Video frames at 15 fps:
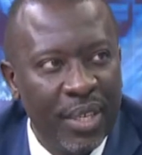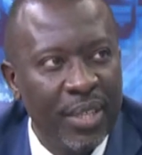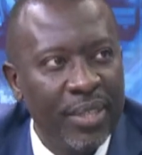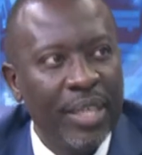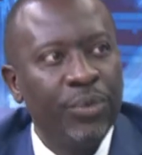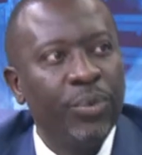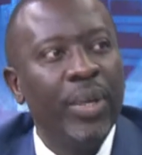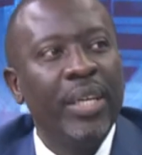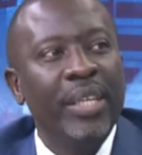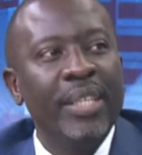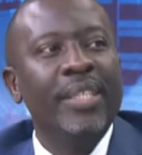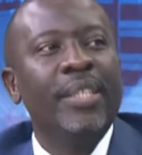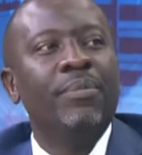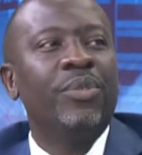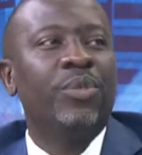that will lead
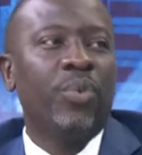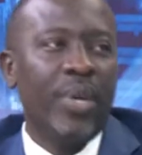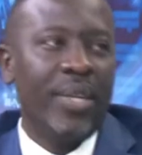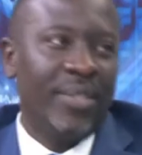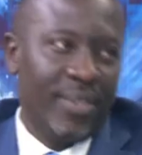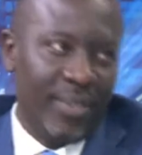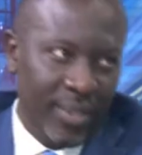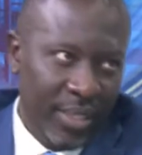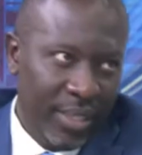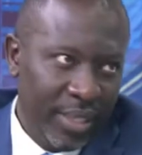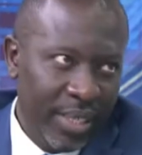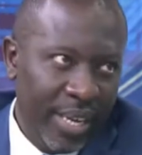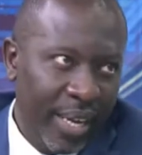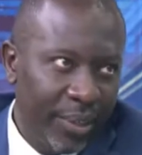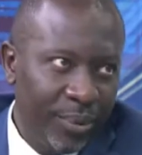him towards the
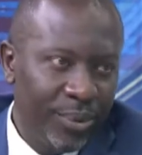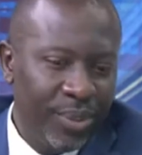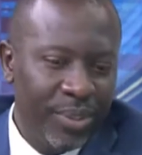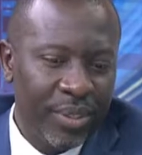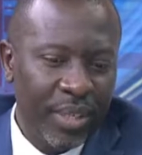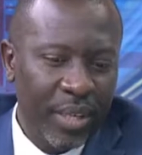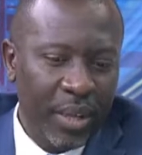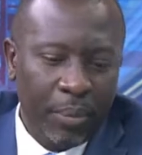diagnosis.